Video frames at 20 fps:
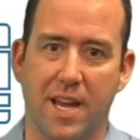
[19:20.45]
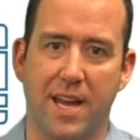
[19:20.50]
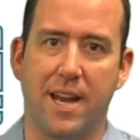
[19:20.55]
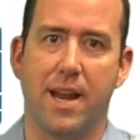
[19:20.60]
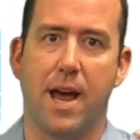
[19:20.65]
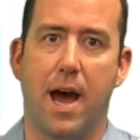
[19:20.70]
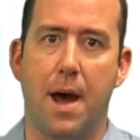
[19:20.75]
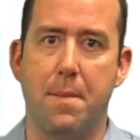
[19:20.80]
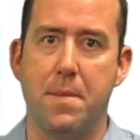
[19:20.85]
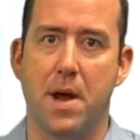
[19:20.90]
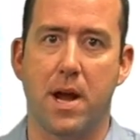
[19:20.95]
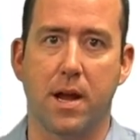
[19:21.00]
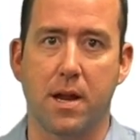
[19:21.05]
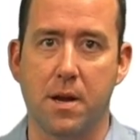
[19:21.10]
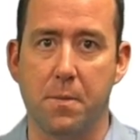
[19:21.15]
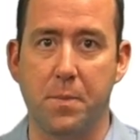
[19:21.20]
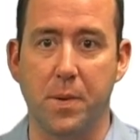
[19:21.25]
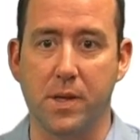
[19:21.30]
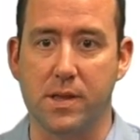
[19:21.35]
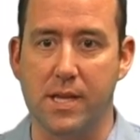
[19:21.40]
And I'm not going
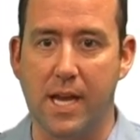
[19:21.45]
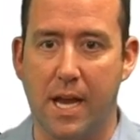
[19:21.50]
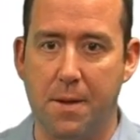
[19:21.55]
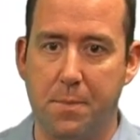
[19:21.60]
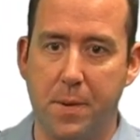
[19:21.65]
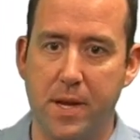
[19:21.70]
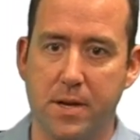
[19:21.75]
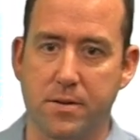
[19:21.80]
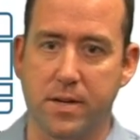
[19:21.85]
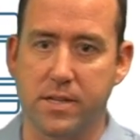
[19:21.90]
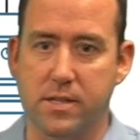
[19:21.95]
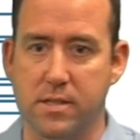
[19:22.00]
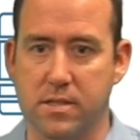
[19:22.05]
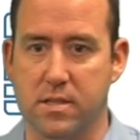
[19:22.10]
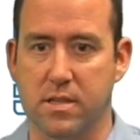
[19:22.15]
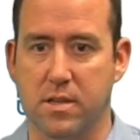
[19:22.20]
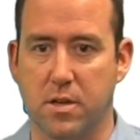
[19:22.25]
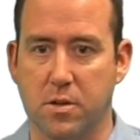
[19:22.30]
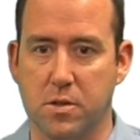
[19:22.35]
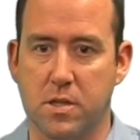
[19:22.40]
to put the IP addresses
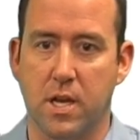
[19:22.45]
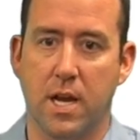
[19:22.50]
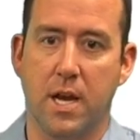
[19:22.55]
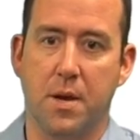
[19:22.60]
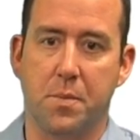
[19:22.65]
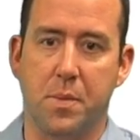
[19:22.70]
of those,